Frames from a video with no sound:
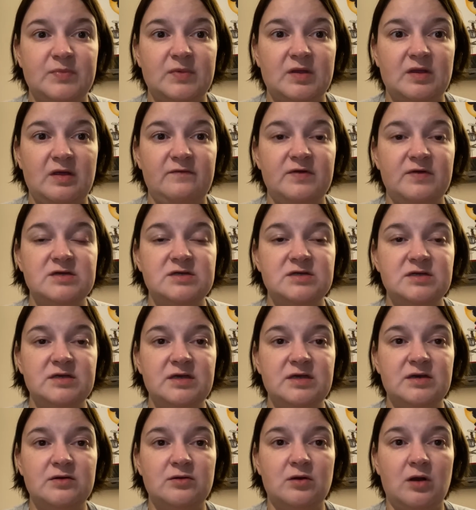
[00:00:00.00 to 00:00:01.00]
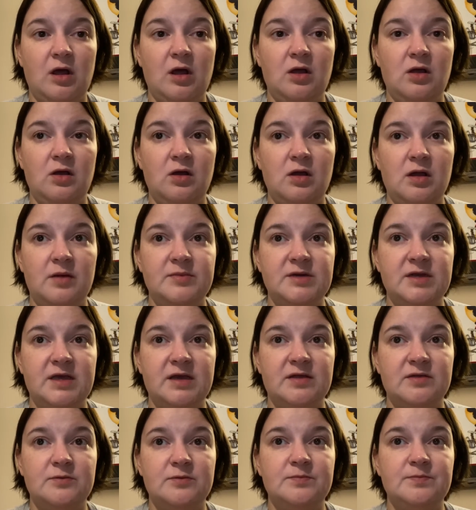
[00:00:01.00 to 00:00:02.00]
eventually it'll all come
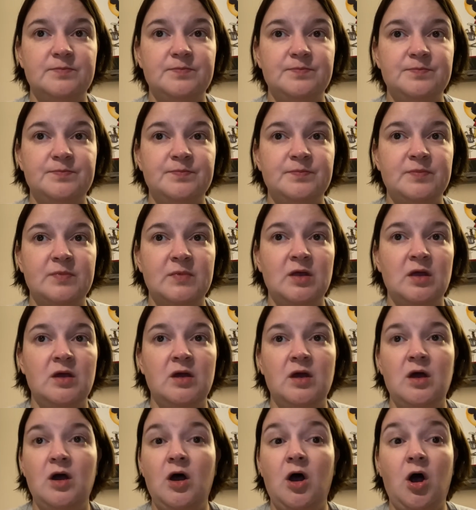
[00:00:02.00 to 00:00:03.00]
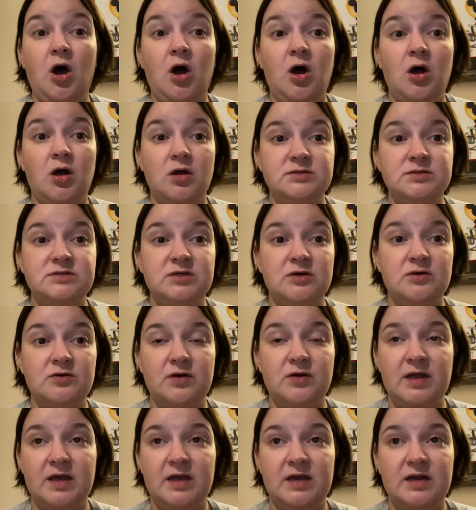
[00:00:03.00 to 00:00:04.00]
together. Haul. So
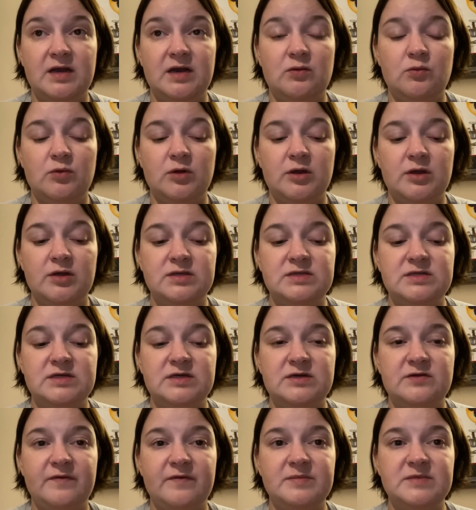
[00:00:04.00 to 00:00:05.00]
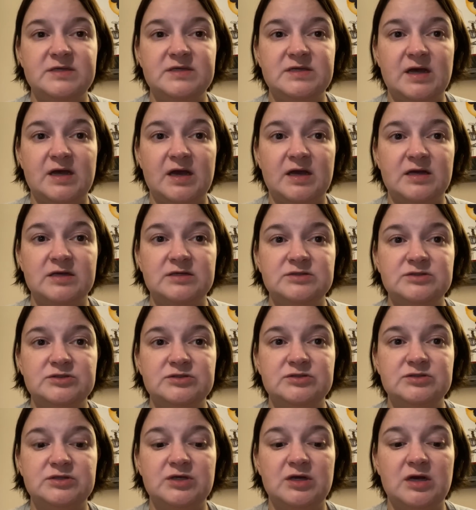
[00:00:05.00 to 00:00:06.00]
again, working on Stitch from
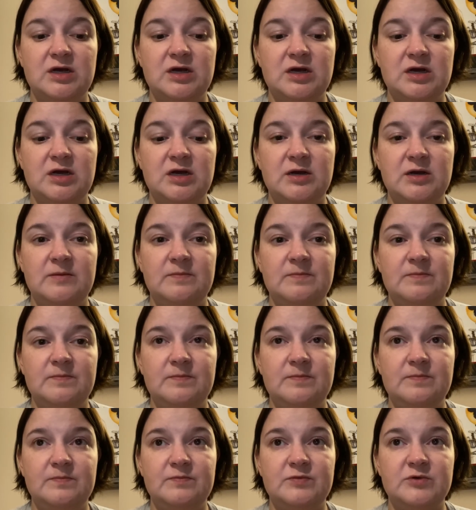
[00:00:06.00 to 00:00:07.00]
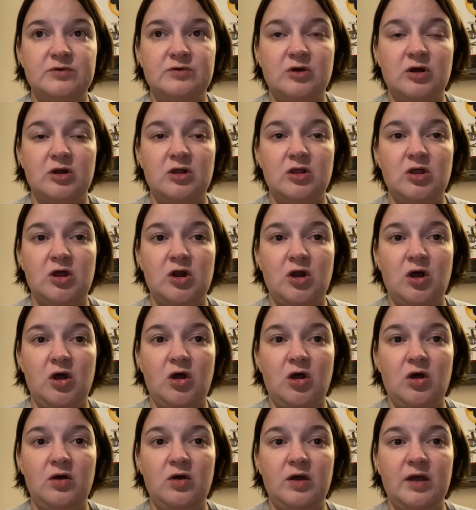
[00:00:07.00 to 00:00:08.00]
Stash. So not a lot of
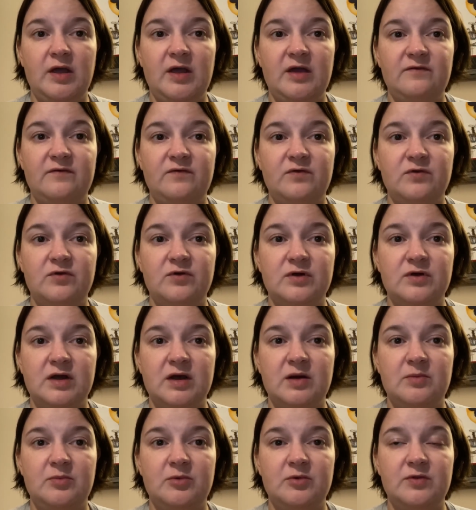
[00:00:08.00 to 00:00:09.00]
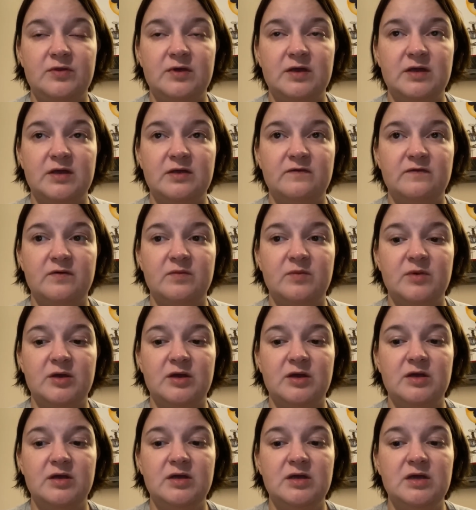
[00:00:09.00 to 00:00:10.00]
haul. I have ordered a couple things from
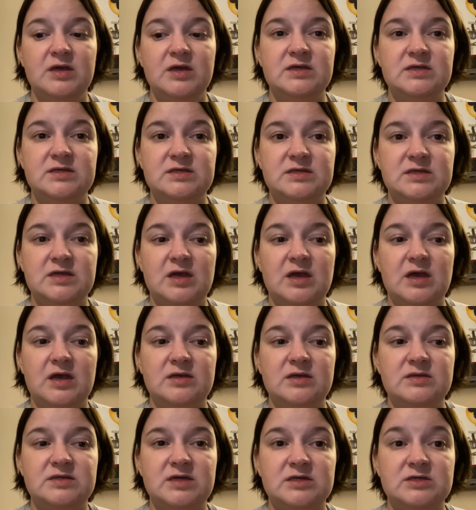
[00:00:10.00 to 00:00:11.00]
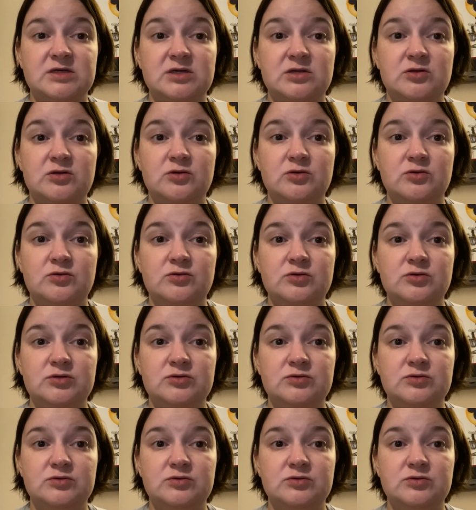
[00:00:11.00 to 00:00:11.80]
a Stash Unload